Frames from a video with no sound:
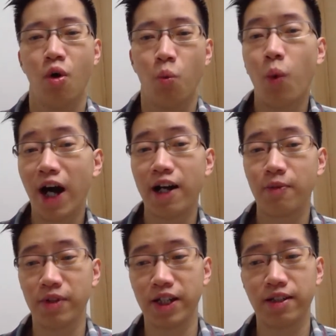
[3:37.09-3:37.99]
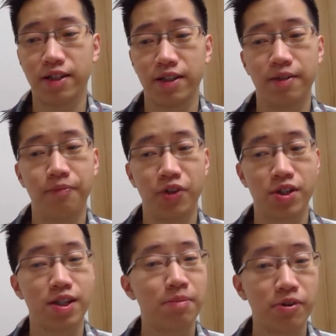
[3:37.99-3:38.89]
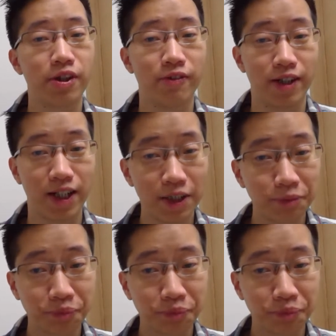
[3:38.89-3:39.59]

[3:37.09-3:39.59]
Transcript: why we need the summary right now?